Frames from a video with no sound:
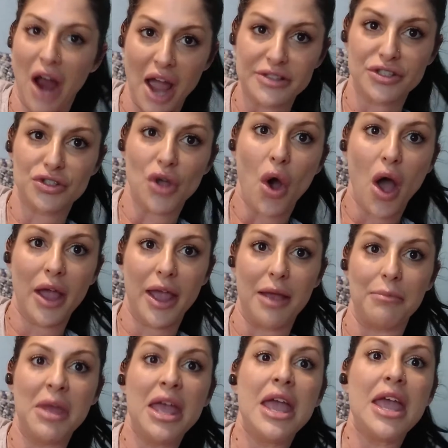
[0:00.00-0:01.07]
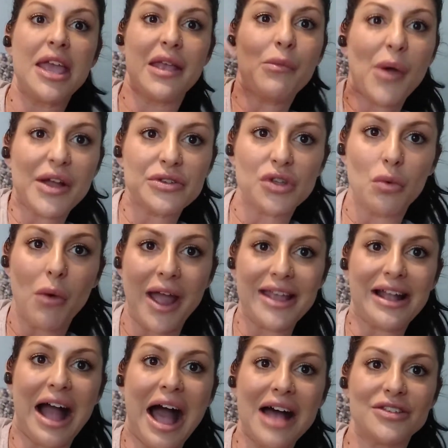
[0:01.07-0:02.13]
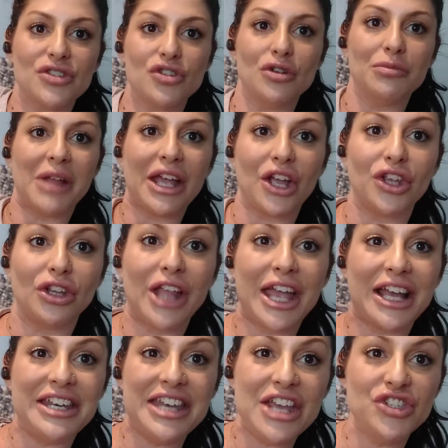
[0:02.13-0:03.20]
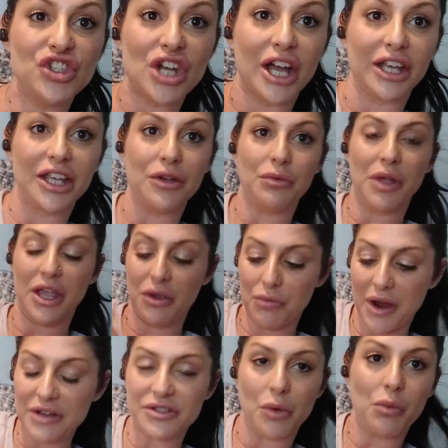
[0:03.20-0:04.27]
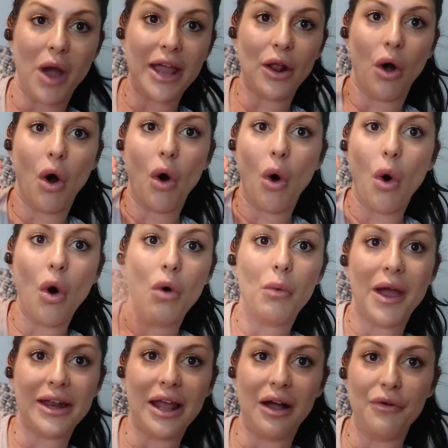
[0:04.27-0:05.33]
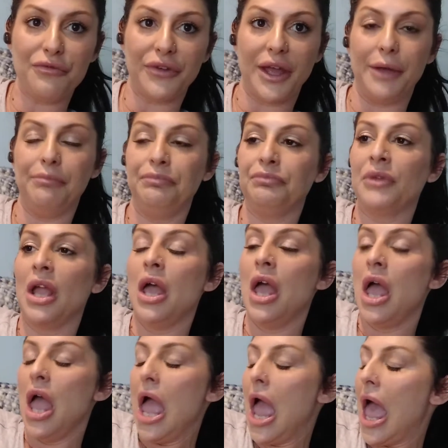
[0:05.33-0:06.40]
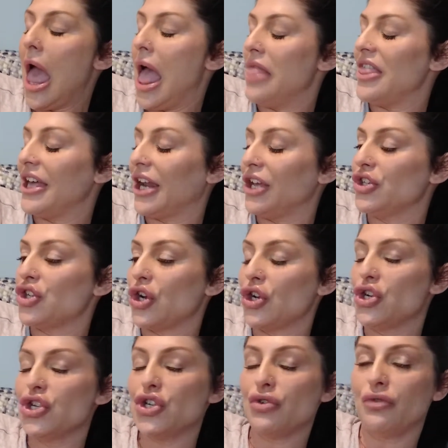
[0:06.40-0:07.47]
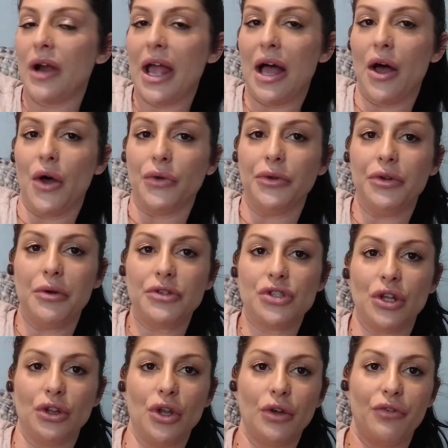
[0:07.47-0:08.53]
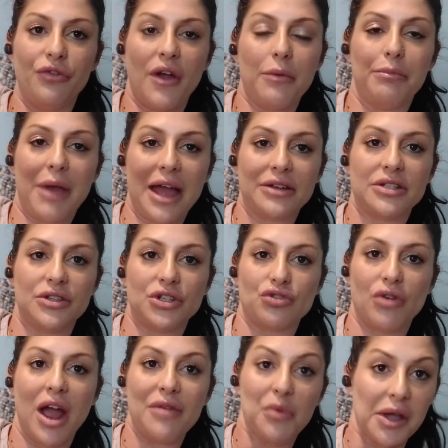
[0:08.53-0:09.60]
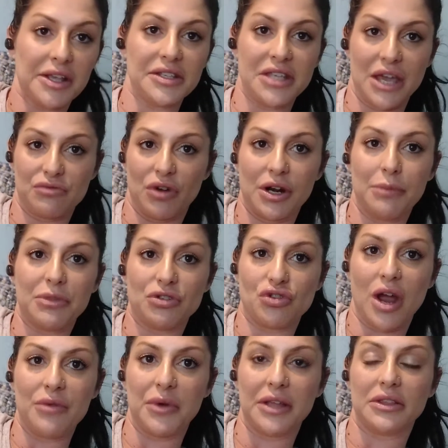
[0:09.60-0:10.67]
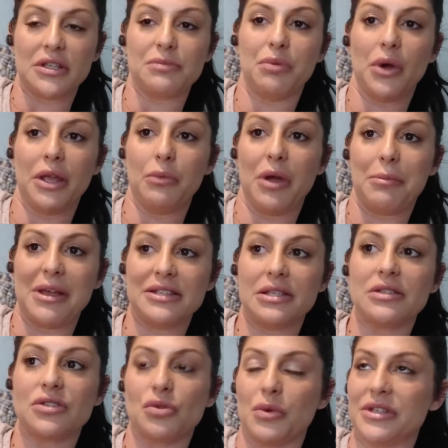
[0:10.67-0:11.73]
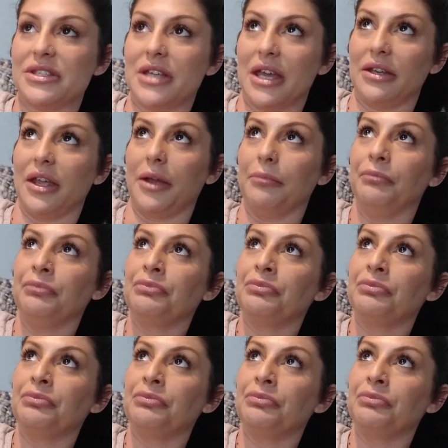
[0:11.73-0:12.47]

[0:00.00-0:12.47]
I saw him. He wears a white costume like a ninja. He wears a all white outfit." And then I turned around to look back to the driveway because he had run up the driveway at this point where my sister was standing.